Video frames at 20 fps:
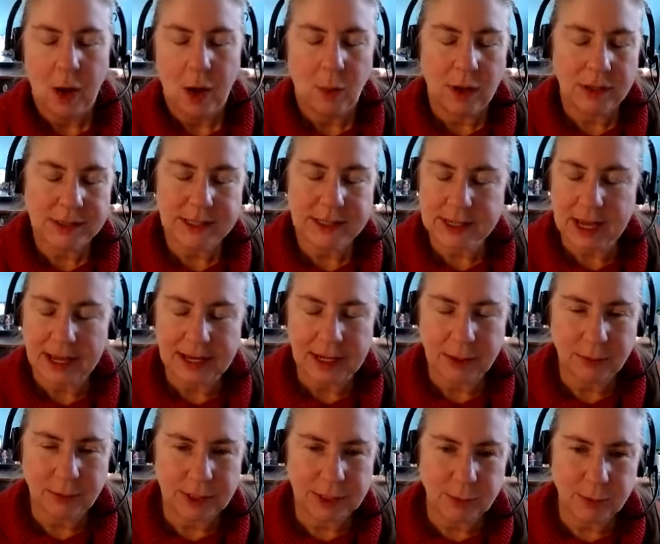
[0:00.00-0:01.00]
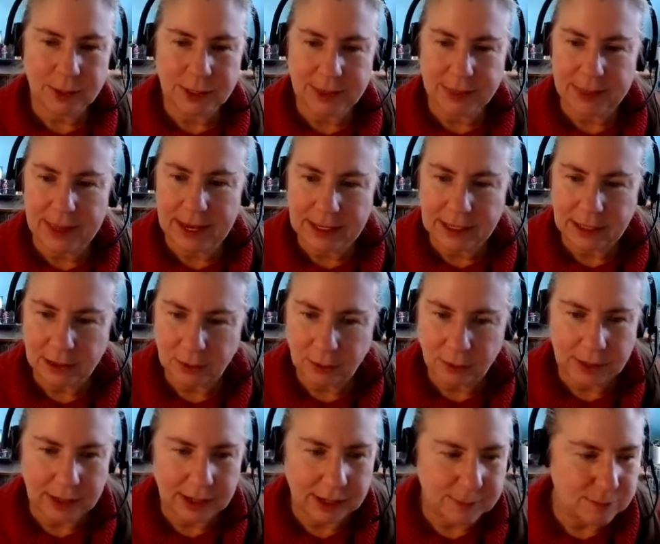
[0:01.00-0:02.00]
Well, Scott, I really want to thank
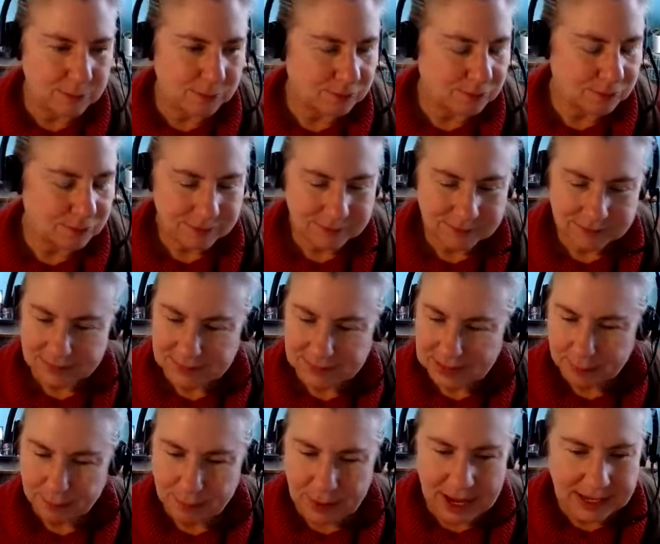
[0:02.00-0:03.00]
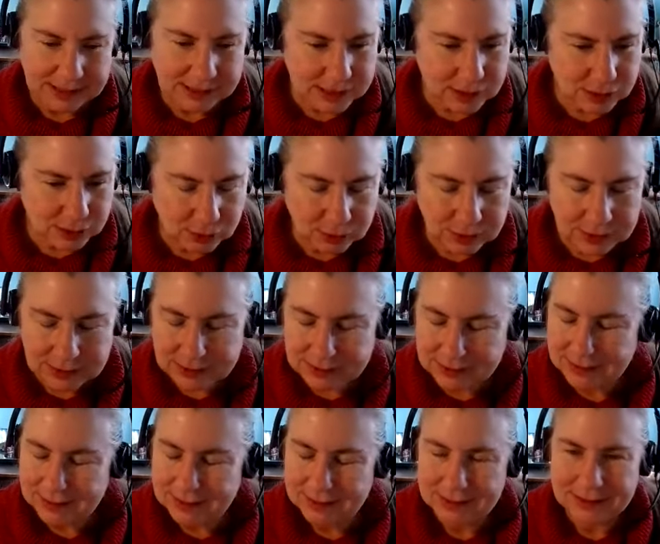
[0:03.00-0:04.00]
you. Um, past
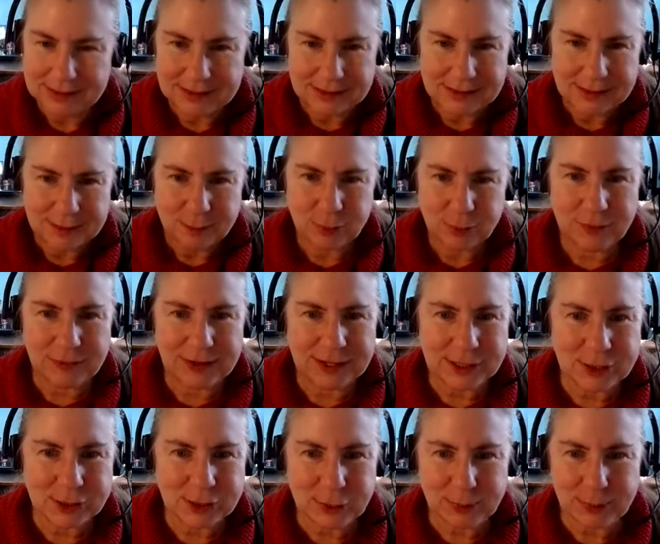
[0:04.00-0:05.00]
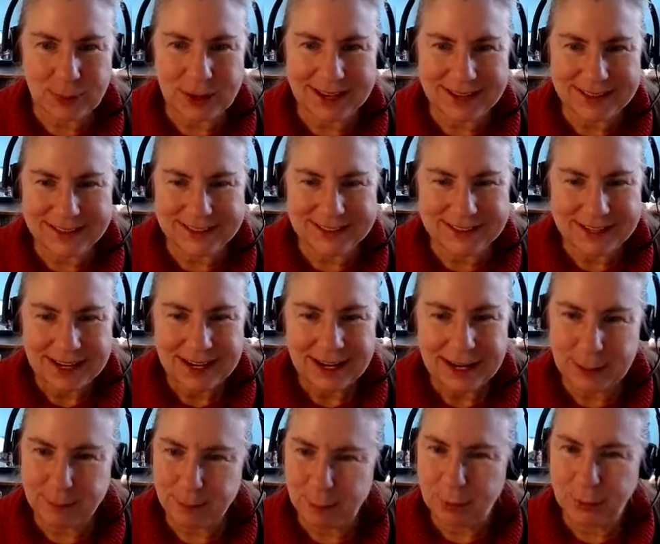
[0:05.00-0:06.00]
student, professional pilot,
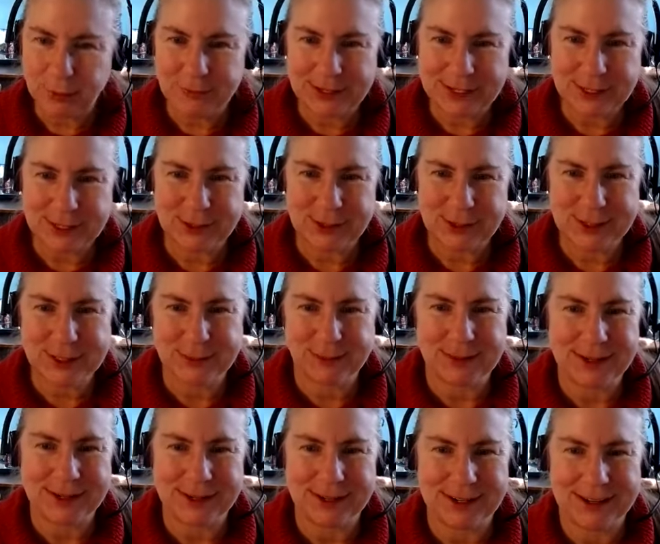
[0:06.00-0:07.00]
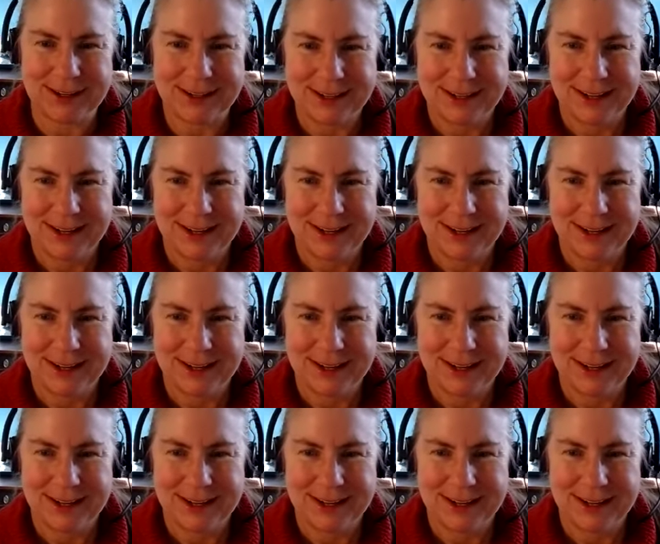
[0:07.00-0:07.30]
and motivational speaker.